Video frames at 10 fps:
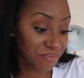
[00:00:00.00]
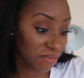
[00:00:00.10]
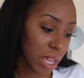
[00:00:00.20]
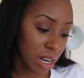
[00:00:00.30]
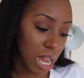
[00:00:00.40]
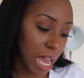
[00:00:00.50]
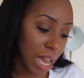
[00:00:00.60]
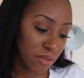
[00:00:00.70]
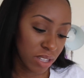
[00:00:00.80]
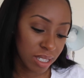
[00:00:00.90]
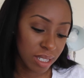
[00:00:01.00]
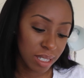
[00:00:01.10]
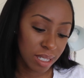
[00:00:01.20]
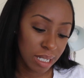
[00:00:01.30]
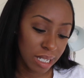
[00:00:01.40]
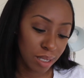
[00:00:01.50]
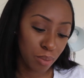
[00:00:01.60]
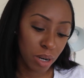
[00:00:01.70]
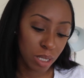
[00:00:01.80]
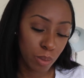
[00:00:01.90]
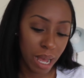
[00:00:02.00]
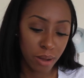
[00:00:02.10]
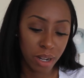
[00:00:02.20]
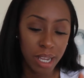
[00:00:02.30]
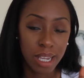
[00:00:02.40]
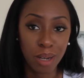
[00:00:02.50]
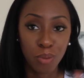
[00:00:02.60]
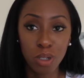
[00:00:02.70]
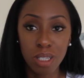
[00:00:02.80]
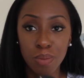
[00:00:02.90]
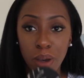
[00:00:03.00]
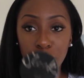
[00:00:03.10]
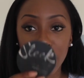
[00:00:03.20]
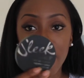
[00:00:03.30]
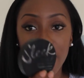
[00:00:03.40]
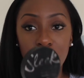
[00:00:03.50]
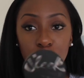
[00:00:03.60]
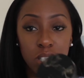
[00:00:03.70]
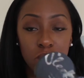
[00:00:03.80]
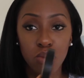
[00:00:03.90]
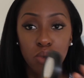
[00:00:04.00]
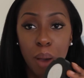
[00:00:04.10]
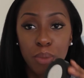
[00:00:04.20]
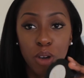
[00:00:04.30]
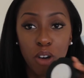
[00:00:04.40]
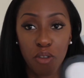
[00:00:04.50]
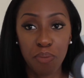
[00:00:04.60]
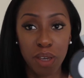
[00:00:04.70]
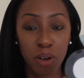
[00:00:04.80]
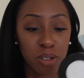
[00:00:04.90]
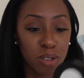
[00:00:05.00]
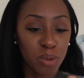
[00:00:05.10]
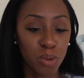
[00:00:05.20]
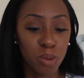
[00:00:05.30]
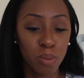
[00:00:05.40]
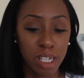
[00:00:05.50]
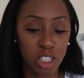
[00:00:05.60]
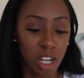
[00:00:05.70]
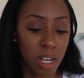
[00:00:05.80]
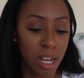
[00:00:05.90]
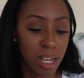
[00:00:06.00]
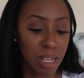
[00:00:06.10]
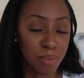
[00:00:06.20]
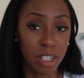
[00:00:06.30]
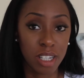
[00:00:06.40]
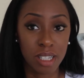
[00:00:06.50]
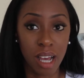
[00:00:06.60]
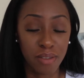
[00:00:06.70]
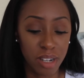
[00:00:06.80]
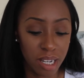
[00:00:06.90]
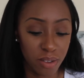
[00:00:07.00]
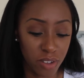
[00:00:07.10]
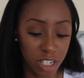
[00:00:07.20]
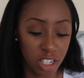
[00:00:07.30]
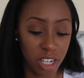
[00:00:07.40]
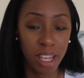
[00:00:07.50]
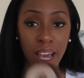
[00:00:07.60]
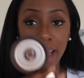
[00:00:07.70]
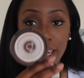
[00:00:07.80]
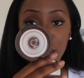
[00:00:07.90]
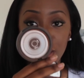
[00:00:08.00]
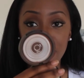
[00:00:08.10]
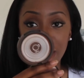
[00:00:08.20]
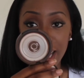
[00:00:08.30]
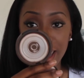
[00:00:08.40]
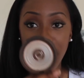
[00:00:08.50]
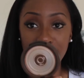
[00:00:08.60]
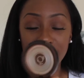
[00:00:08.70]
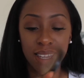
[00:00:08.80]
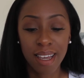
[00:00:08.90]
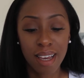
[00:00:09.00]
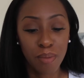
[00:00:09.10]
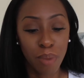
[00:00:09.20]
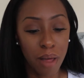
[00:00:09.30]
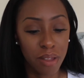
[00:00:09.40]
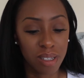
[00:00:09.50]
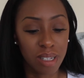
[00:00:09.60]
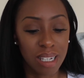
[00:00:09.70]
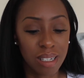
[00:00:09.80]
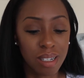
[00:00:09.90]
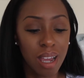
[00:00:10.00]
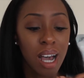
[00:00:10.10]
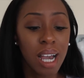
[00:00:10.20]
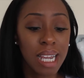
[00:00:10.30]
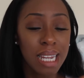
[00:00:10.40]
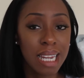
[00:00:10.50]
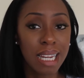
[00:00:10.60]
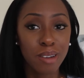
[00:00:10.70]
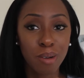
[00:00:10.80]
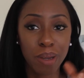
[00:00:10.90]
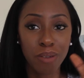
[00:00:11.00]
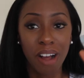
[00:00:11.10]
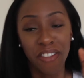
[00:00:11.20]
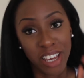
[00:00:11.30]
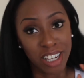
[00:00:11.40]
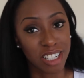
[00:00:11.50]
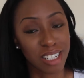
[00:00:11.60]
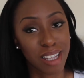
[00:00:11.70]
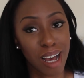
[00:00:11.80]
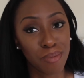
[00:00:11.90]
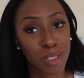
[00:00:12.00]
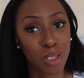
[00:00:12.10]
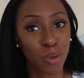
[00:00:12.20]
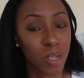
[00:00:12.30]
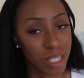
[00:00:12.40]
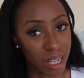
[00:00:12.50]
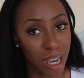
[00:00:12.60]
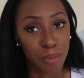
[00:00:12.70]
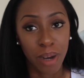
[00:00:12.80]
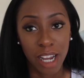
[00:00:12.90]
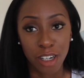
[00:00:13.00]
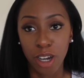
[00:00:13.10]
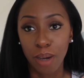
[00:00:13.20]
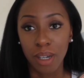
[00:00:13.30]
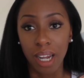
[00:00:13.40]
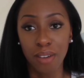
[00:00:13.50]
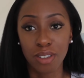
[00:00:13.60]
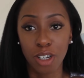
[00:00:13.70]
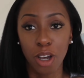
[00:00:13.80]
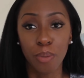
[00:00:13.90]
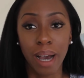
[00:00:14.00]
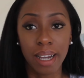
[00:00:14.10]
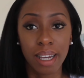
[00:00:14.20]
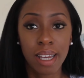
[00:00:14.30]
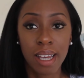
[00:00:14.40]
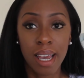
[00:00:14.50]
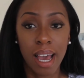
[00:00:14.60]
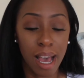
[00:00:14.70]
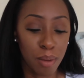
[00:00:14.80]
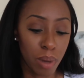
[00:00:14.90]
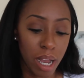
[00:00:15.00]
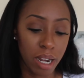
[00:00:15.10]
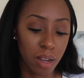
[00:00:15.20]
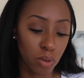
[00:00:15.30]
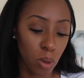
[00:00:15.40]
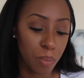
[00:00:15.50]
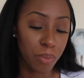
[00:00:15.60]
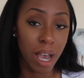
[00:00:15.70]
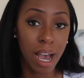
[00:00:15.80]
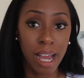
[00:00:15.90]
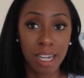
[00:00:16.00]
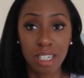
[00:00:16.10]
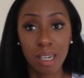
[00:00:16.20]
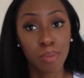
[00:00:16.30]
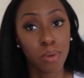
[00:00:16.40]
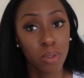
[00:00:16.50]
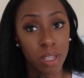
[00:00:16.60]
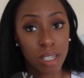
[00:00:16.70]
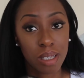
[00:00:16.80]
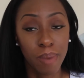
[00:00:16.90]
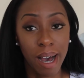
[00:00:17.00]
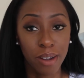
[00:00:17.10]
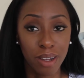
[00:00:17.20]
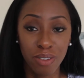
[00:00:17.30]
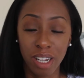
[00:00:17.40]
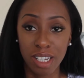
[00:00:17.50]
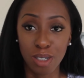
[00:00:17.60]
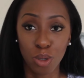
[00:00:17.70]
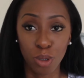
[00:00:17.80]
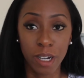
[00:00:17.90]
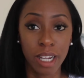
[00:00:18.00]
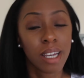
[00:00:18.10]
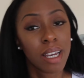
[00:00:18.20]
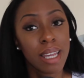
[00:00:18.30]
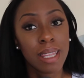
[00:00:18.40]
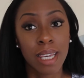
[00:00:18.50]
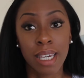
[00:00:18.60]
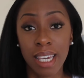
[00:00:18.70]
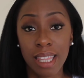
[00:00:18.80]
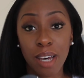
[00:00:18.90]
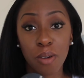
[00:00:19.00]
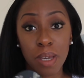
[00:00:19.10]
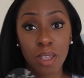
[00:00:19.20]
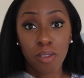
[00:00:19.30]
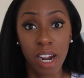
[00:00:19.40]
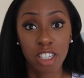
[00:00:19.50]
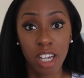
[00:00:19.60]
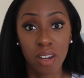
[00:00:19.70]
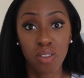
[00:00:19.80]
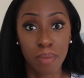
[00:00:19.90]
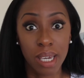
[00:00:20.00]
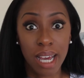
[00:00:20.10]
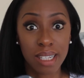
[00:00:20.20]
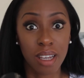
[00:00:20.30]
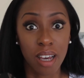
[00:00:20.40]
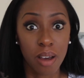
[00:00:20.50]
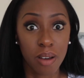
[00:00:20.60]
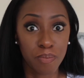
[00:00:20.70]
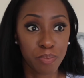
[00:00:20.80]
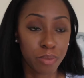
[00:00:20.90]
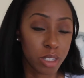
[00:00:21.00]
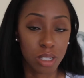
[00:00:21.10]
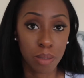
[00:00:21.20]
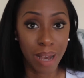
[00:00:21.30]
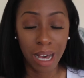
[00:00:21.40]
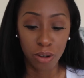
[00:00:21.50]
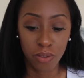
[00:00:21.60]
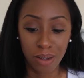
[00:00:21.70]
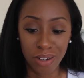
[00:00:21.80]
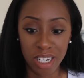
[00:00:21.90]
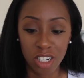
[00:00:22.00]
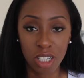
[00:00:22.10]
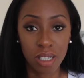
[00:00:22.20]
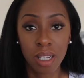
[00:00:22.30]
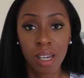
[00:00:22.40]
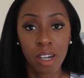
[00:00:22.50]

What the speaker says: Then I have this Sleek pressed powder in Wood Smoke, which has rubbed off beyond all measure because I've nearly finished it and it looks like that. But there's still a tiny little bit around the edges that I'm squeezing out, but I know I'm going to have to go back and buy another one. I actually bought this powder, funny story, thinking that it would be the right shade for me as just a powder foundation.